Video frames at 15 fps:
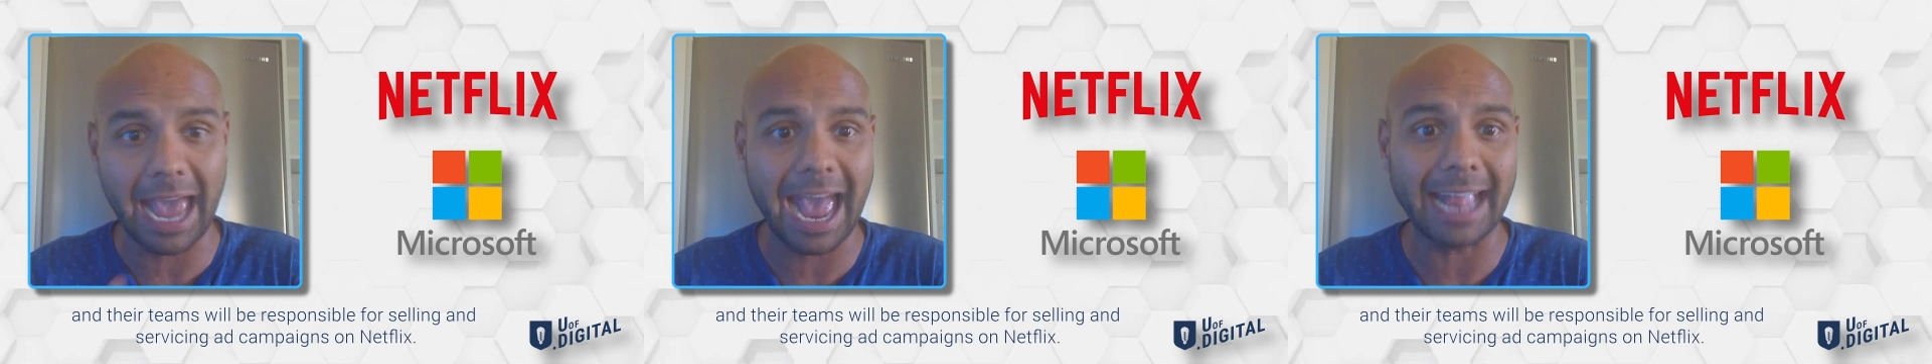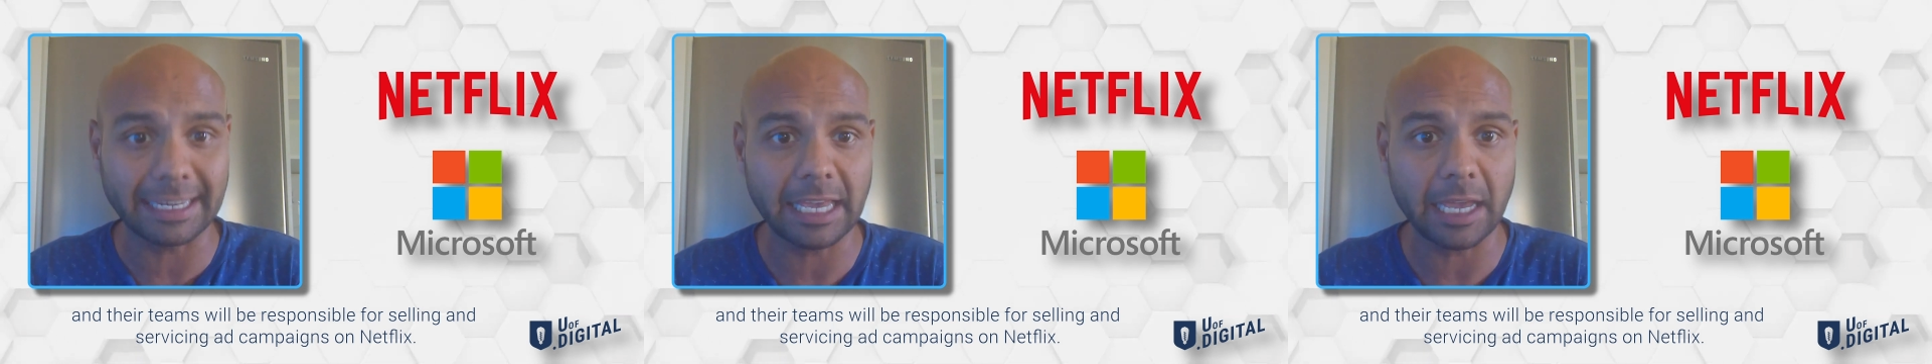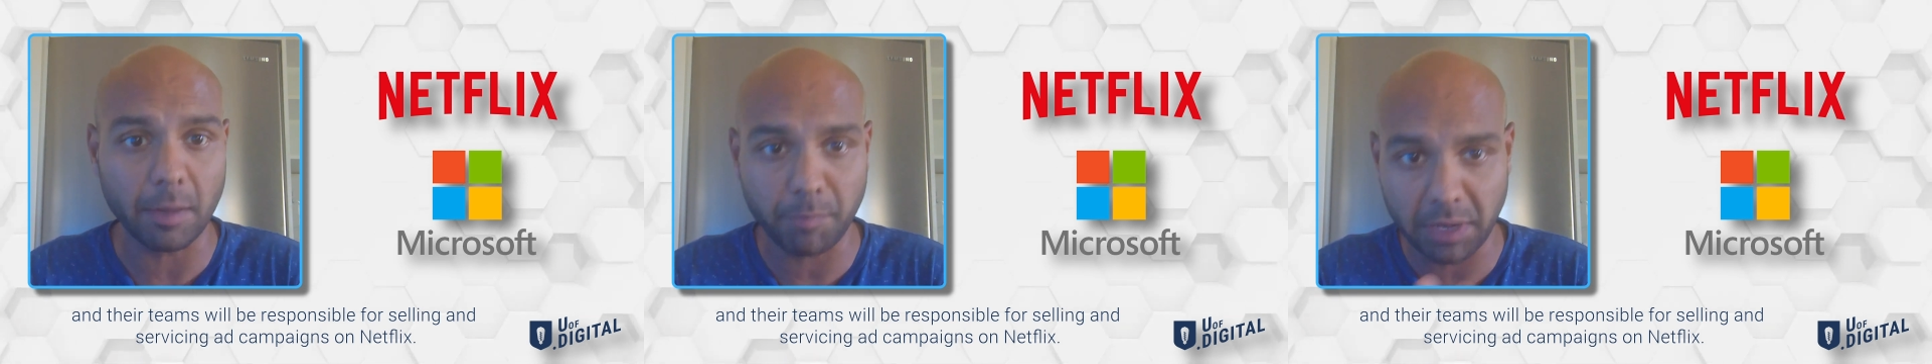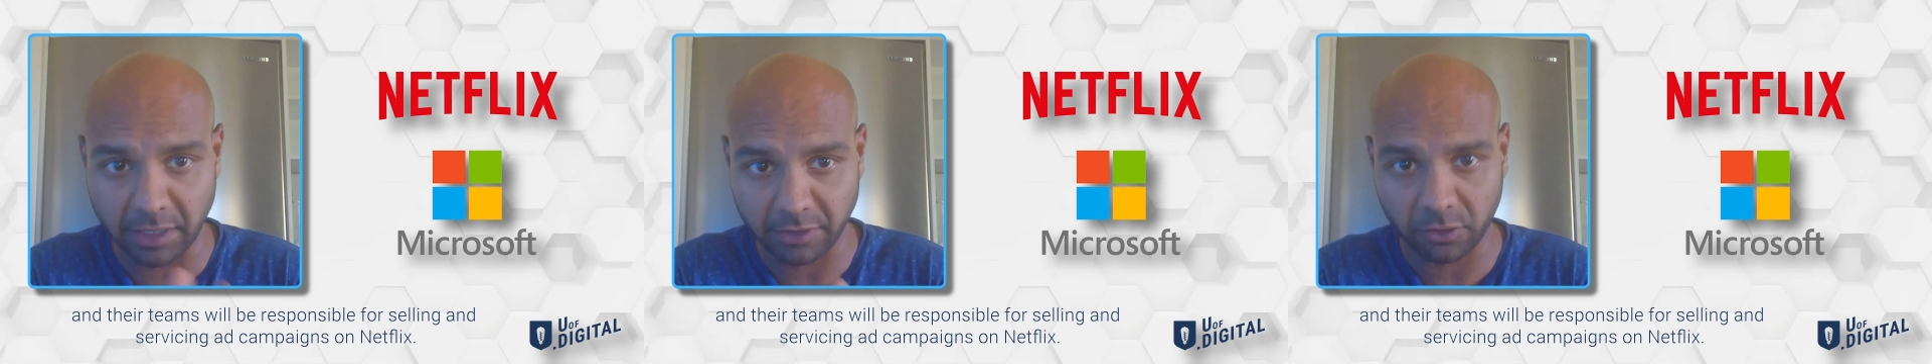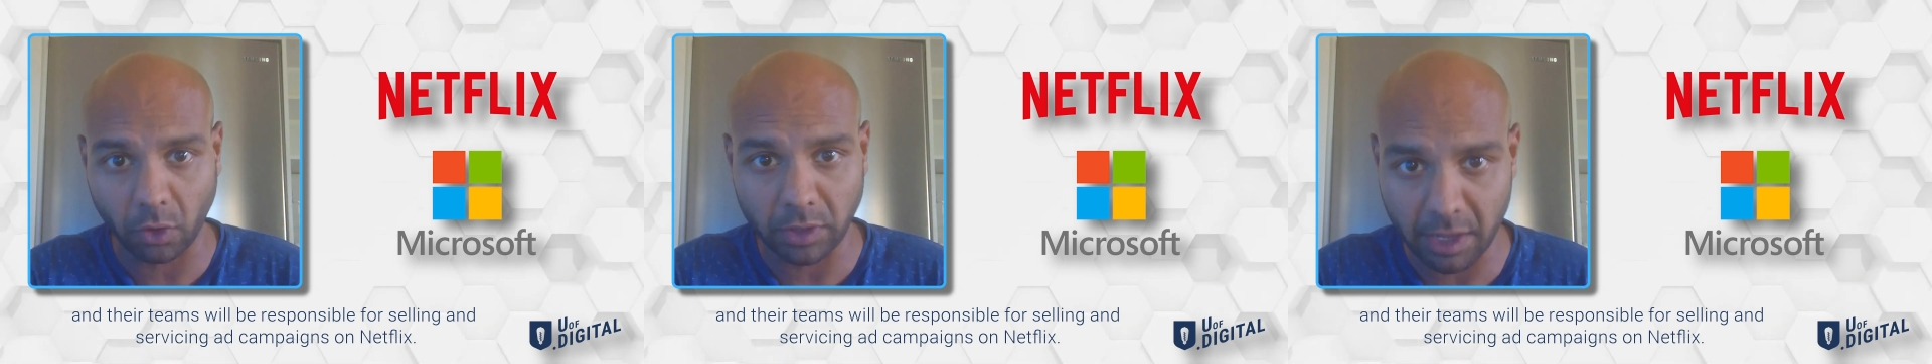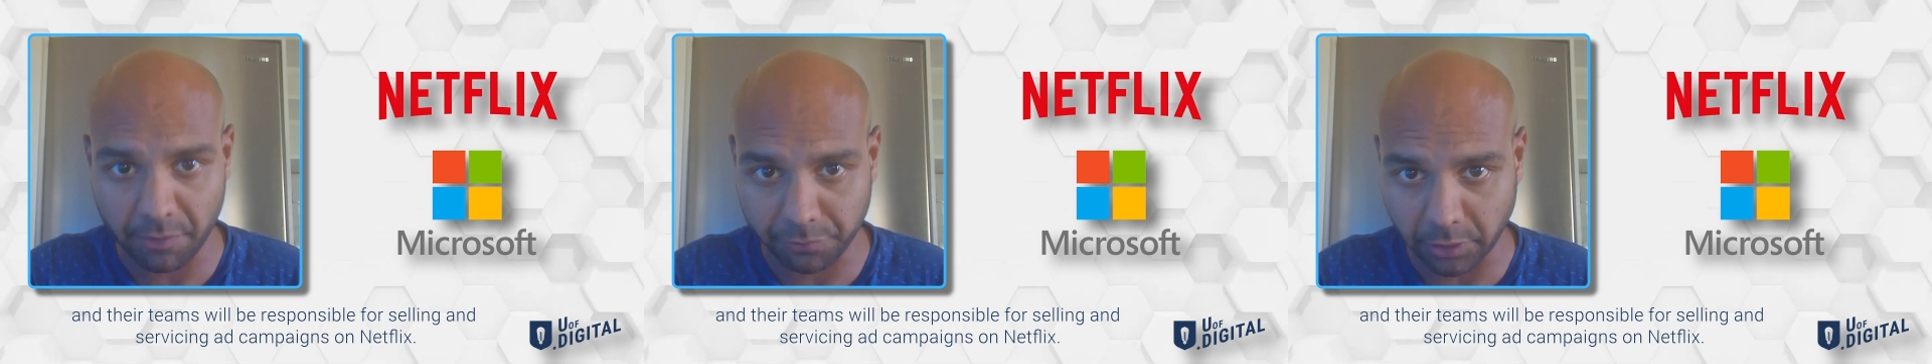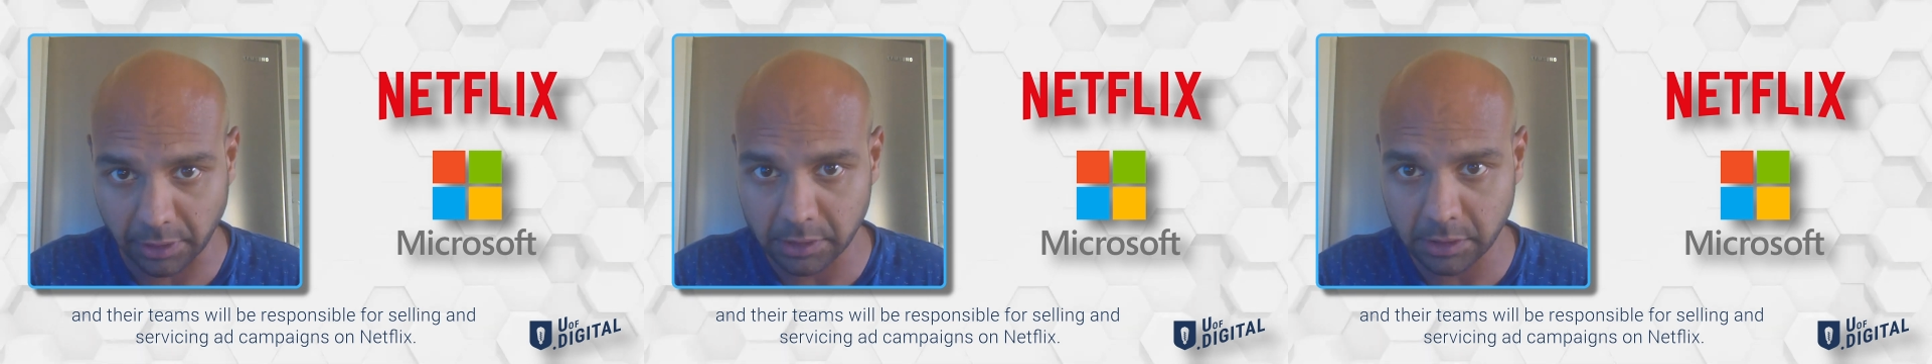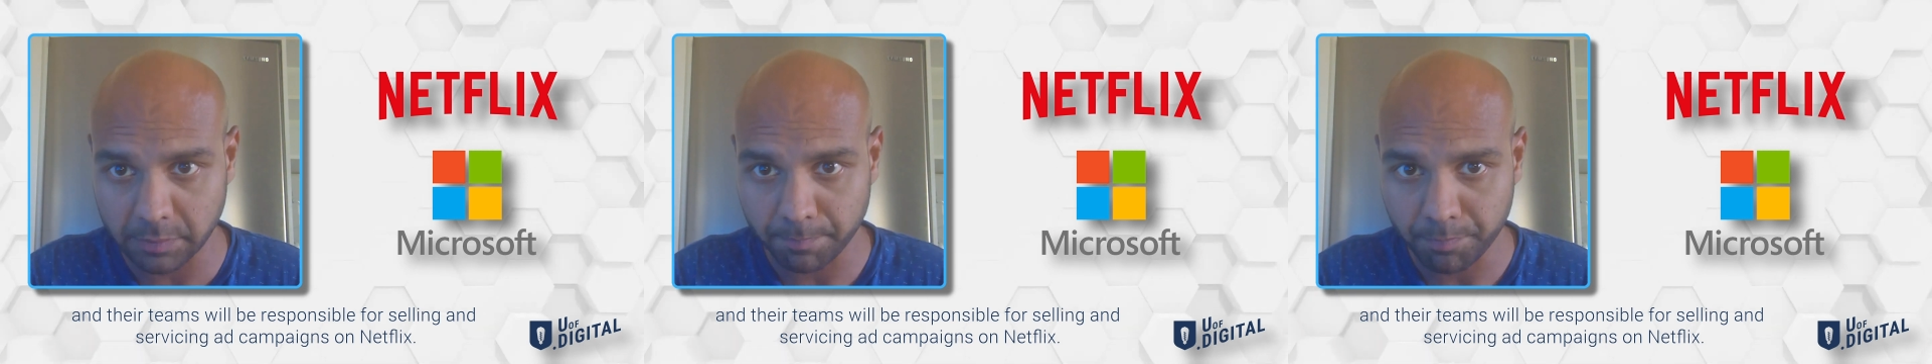ad campaigns on
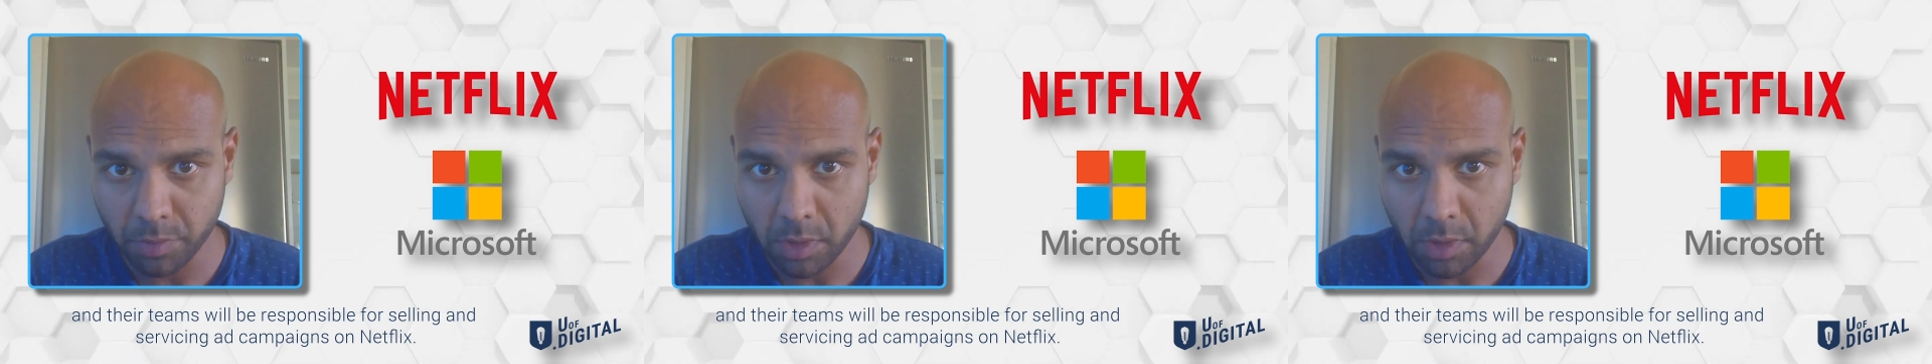Netflix.